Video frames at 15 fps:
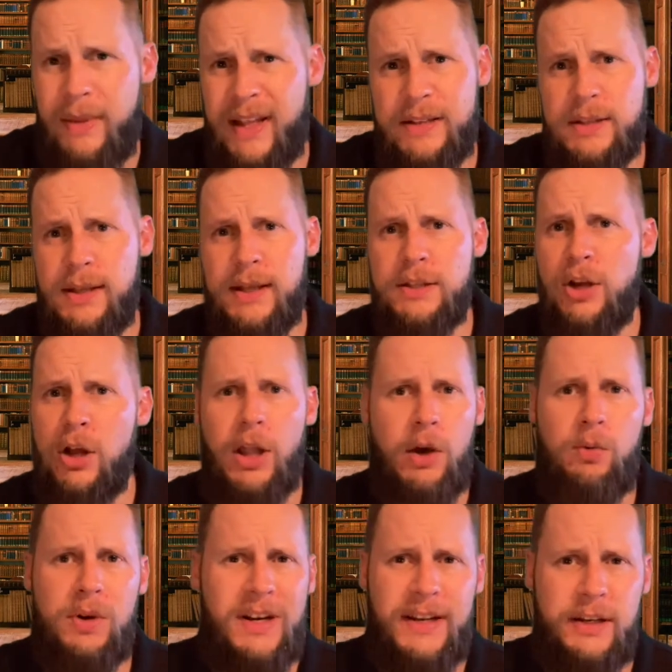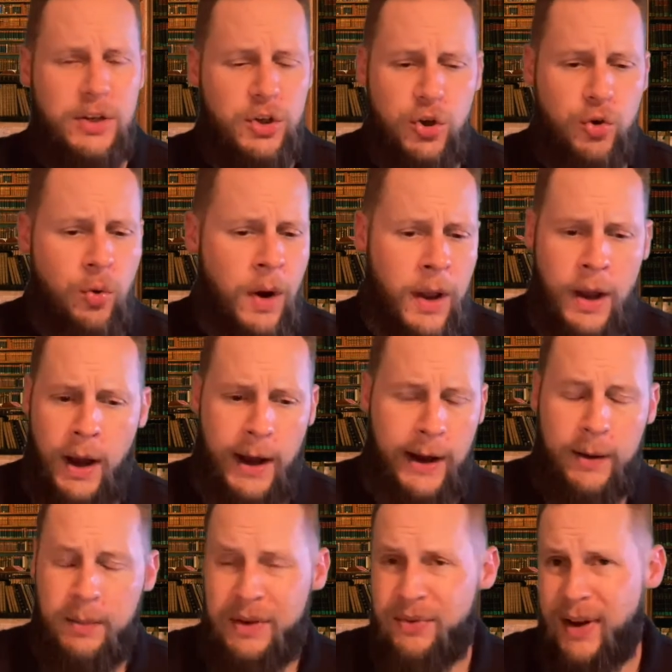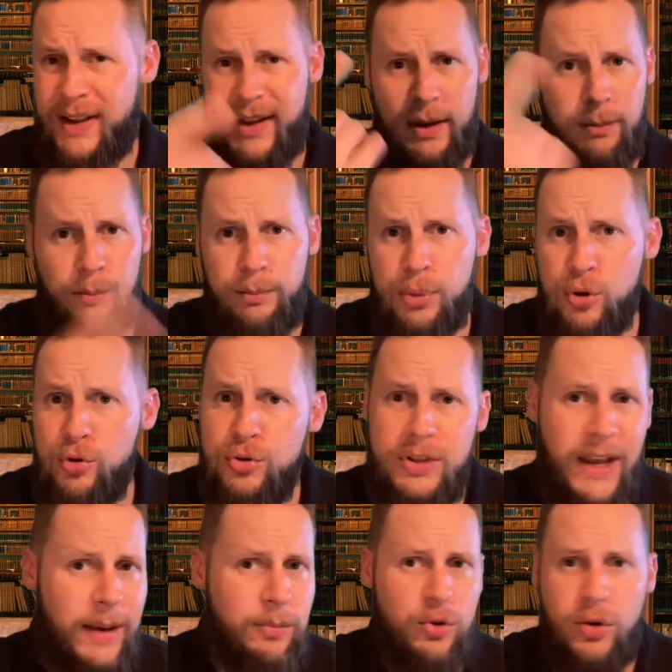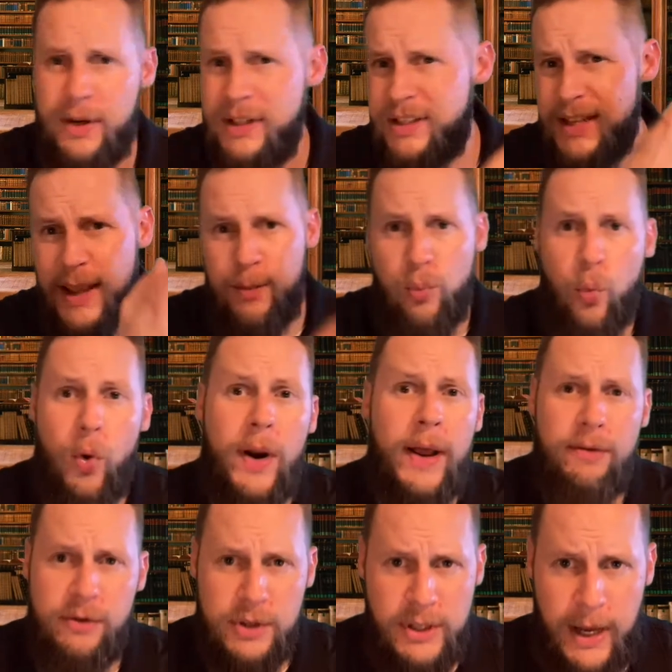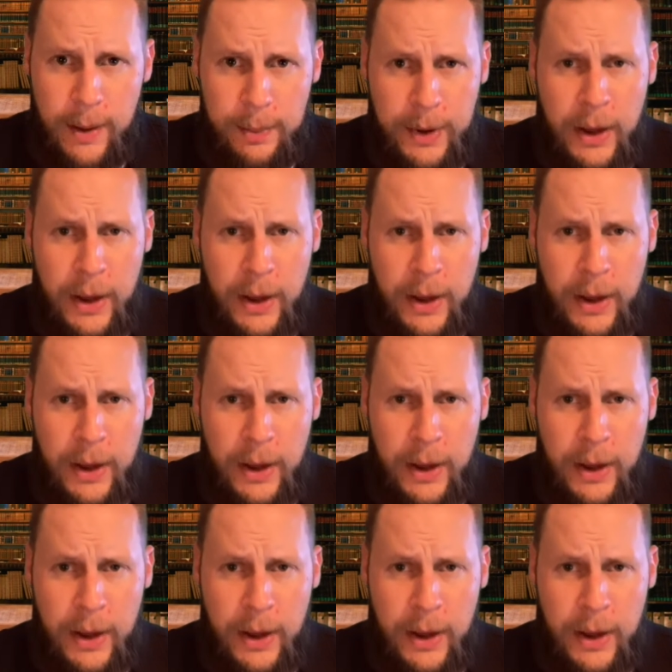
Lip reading: That's all I would need to do if I did blue tape, green tape, whatever tape.